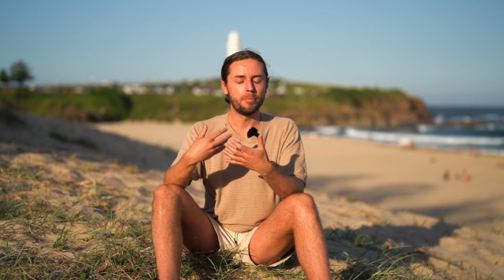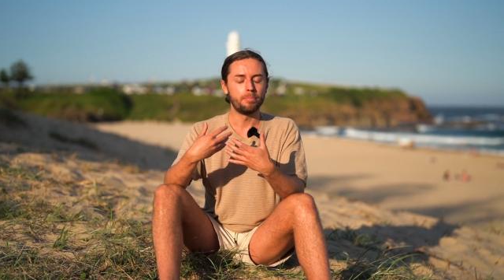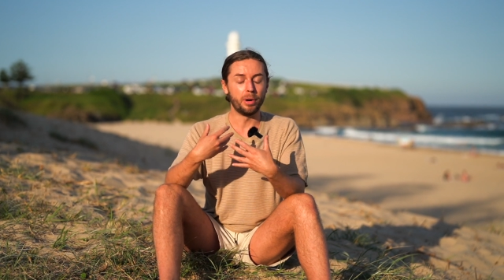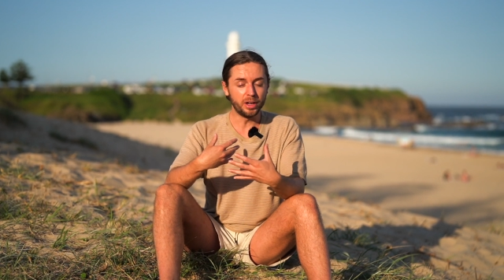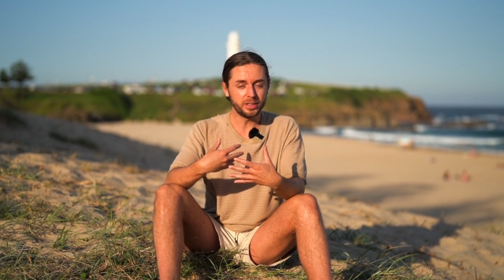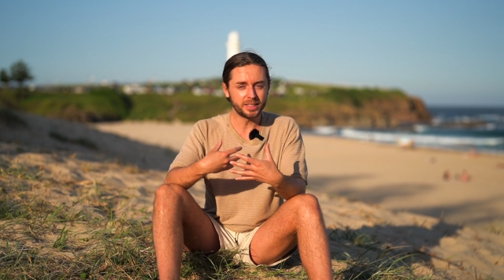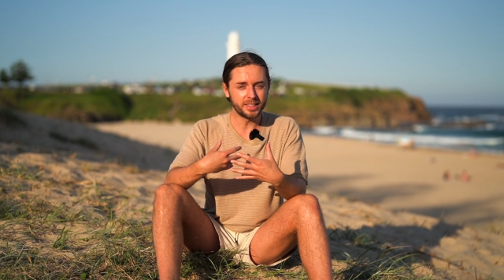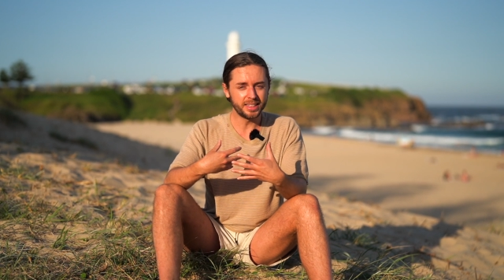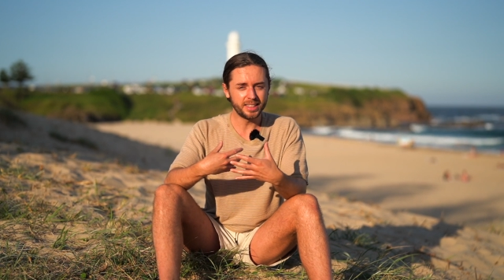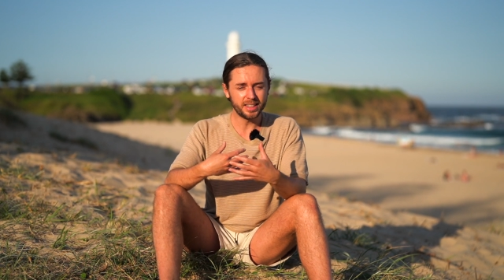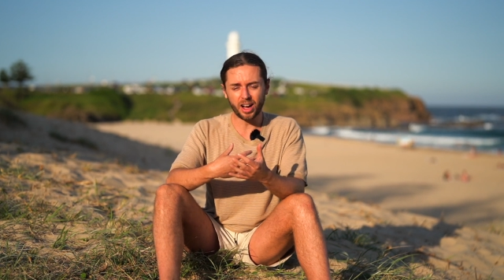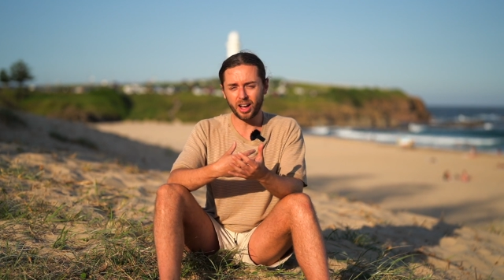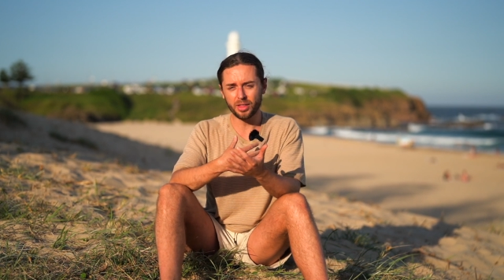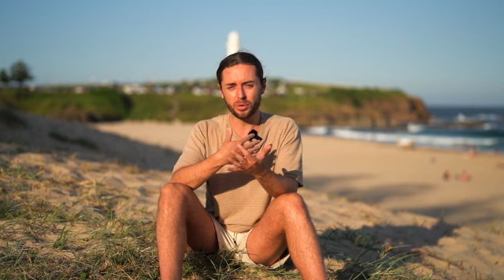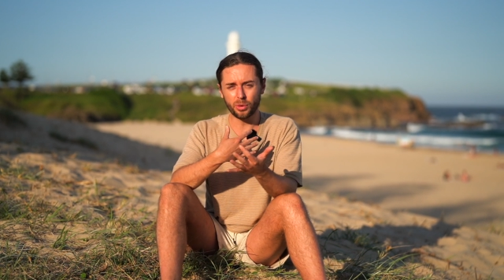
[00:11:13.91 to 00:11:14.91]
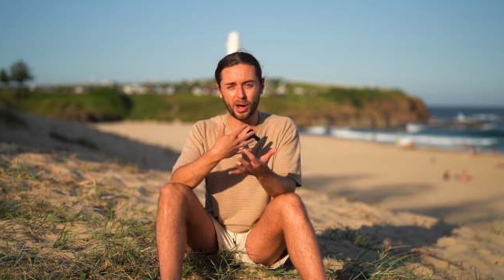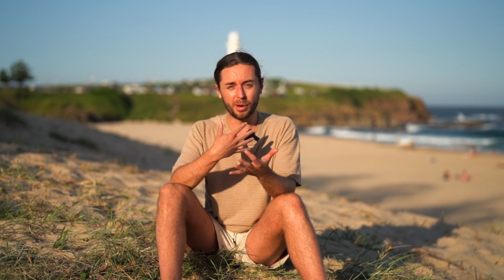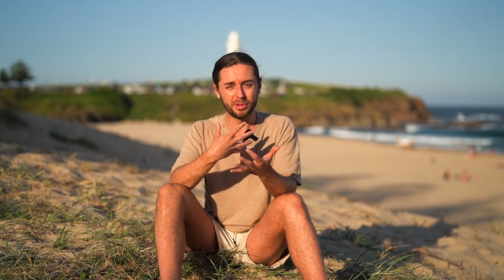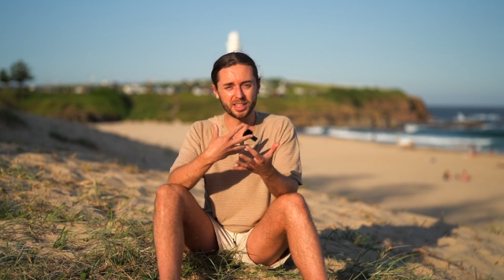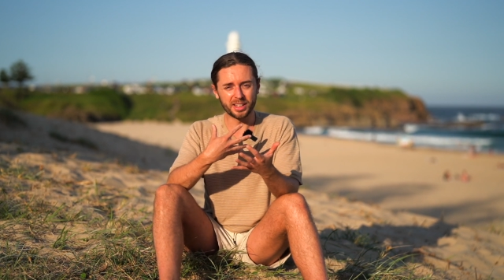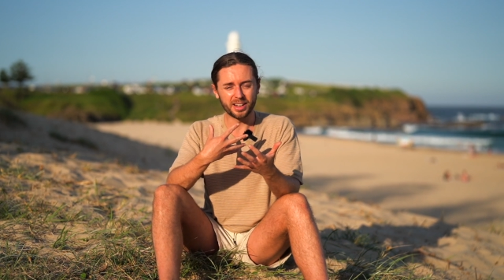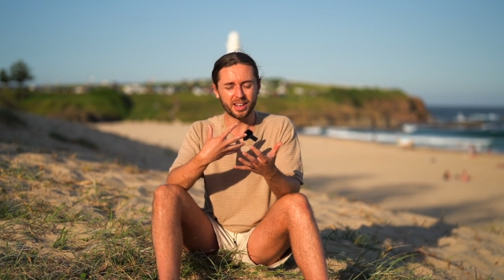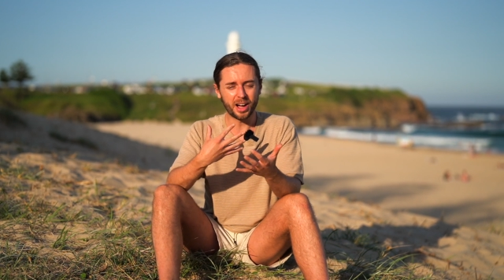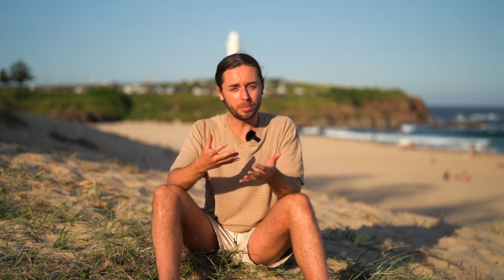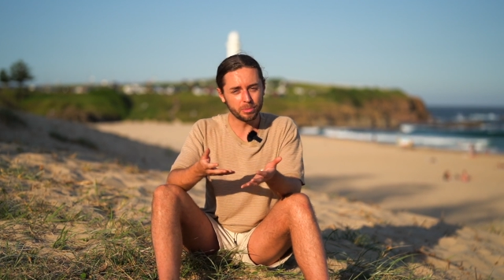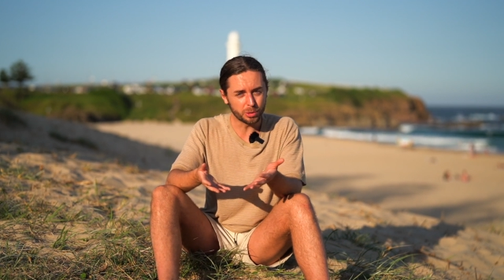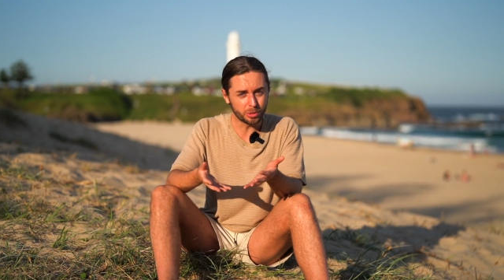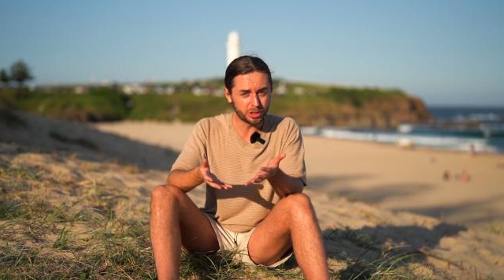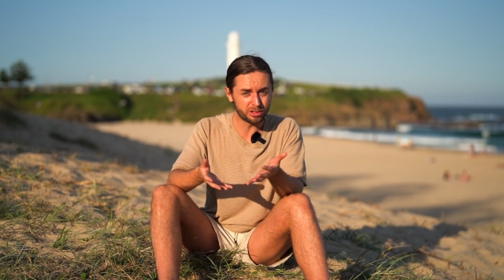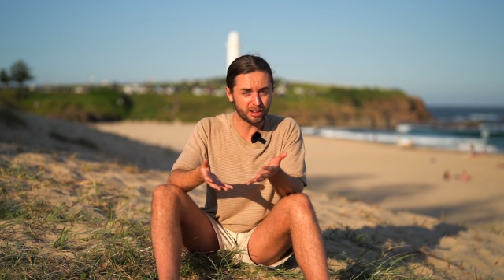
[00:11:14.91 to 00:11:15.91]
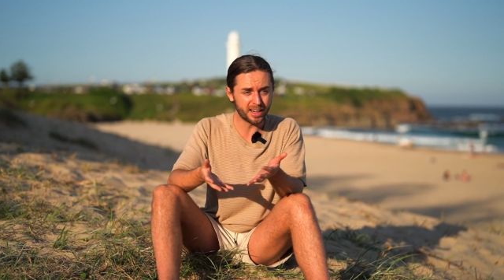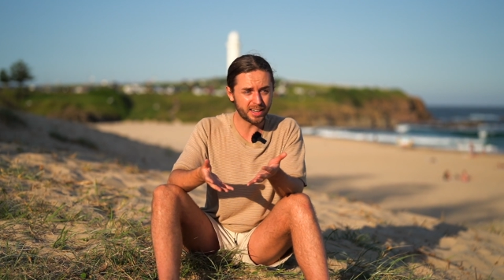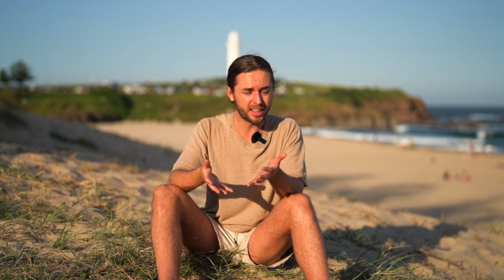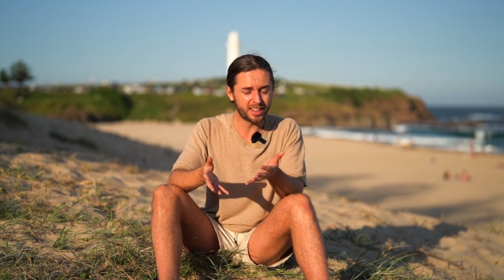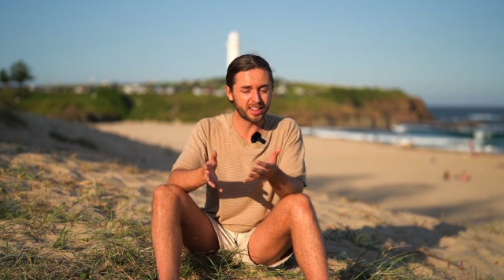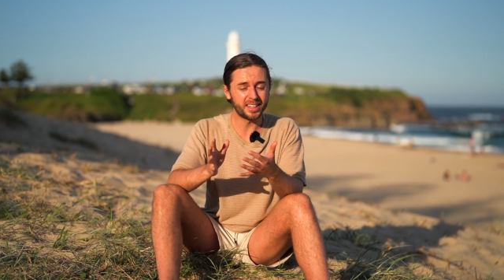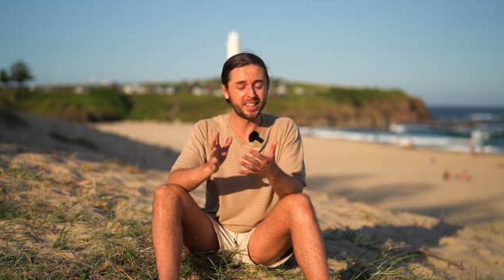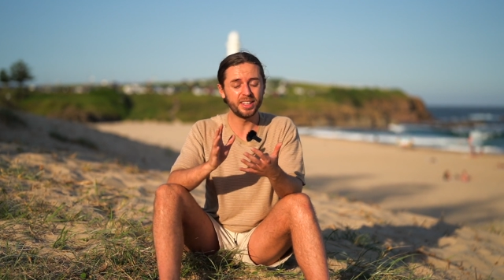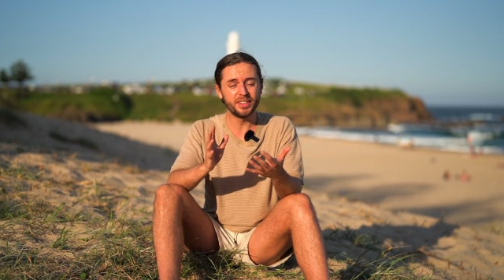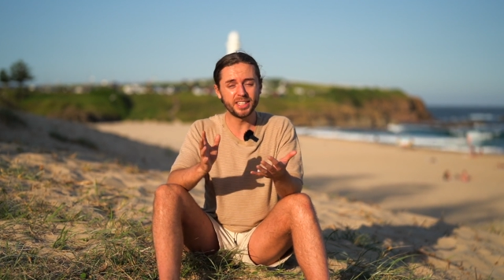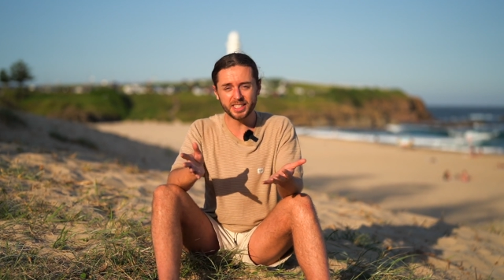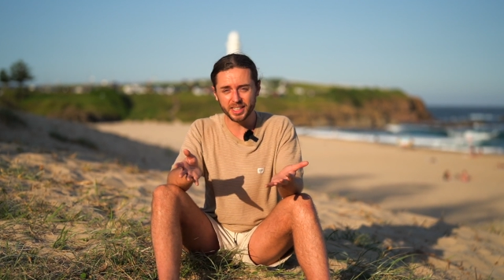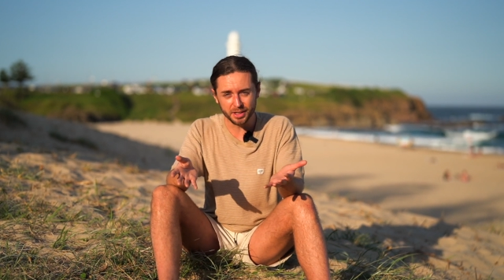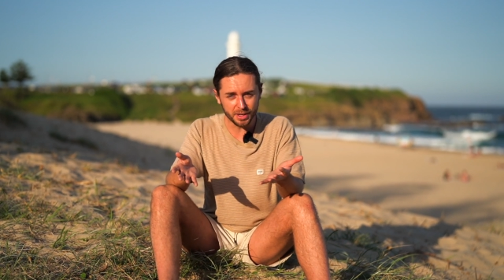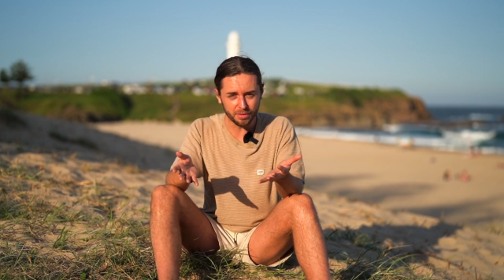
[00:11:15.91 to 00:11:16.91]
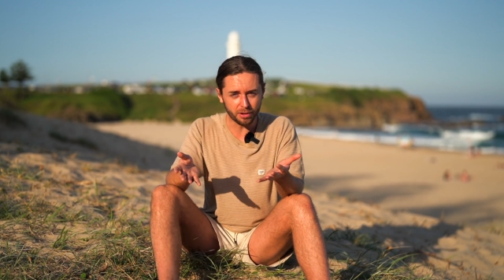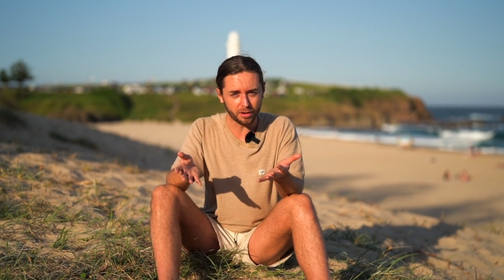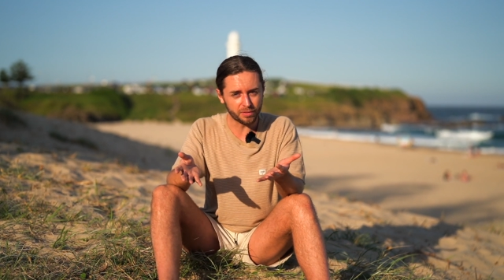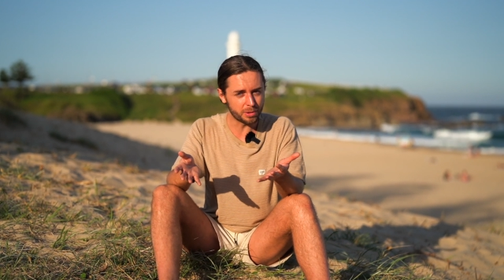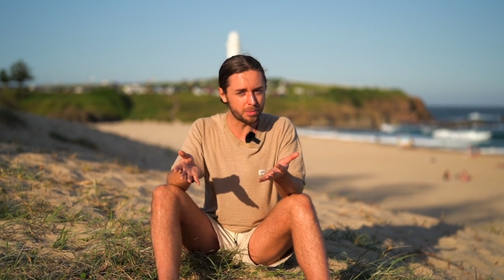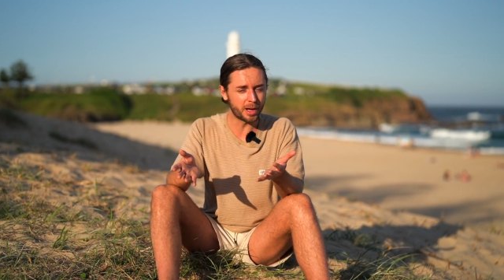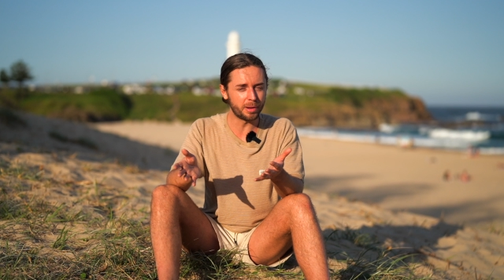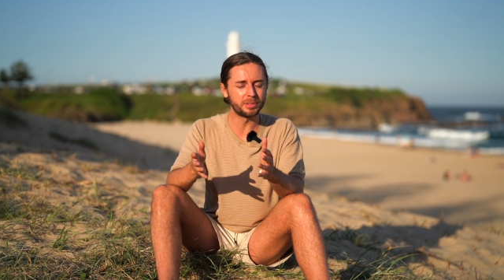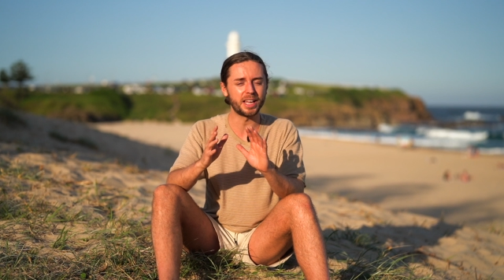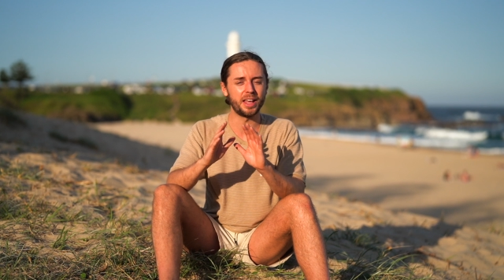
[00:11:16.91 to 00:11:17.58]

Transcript: Personally, I thought I was gonna come to Australia, live in Sydney for a few months,